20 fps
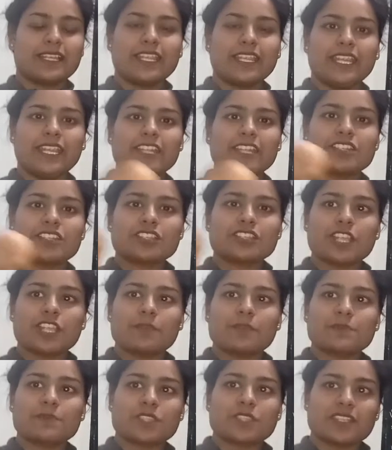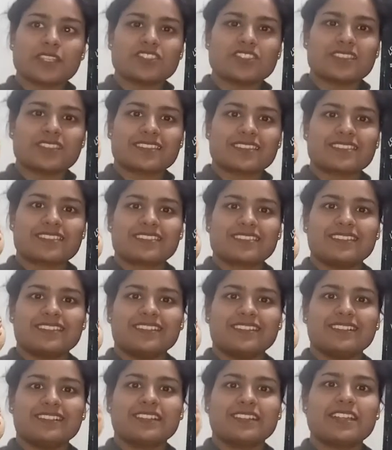Its shape changes.
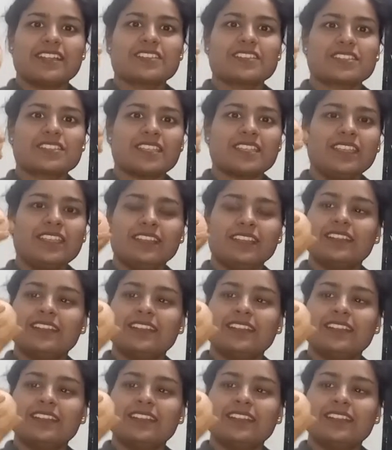See,